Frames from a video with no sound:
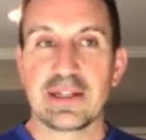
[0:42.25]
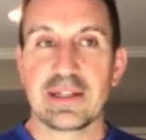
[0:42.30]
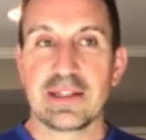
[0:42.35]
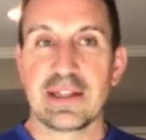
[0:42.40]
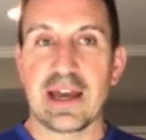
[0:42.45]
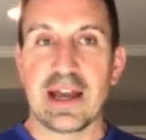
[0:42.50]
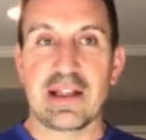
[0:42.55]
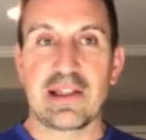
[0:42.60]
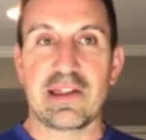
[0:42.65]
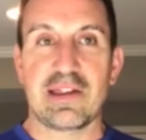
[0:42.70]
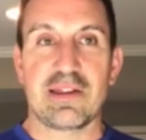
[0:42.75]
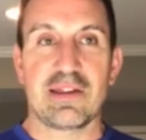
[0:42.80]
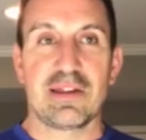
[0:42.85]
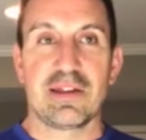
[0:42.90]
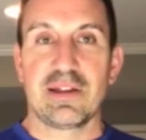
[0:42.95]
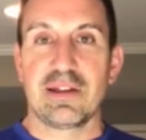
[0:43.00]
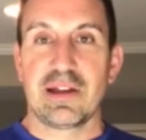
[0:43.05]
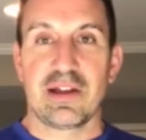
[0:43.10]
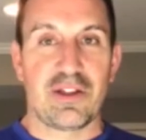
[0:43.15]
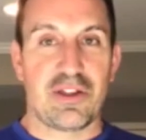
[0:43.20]

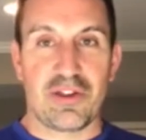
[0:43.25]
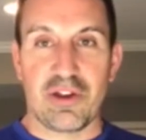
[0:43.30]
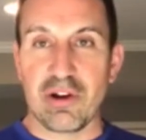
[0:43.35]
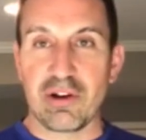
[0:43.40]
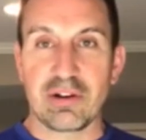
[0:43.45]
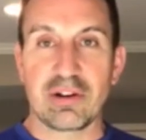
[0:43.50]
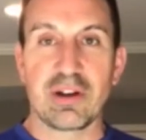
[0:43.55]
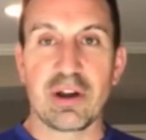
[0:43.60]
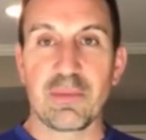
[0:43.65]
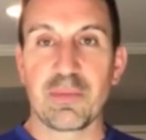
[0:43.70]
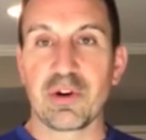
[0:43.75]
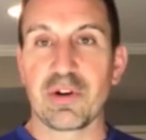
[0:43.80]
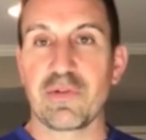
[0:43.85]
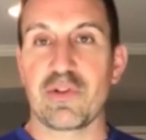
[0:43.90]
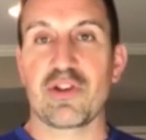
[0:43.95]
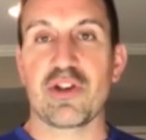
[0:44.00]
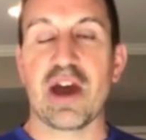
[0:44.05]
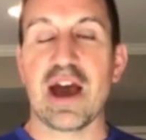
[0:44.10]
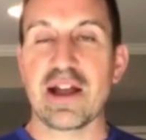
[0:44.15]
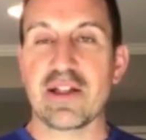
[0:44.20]
That's a certain number of
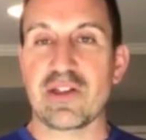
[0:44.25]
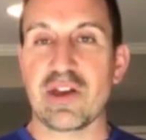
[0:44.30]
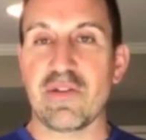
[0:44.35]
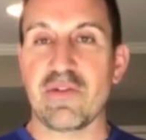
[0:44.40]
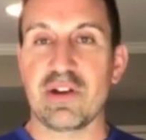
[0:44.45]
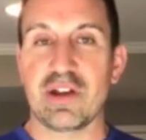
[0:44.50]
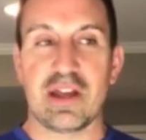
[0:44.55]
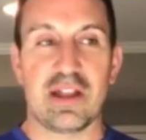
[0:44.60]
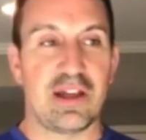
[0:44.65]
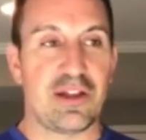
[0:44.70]
shots every day.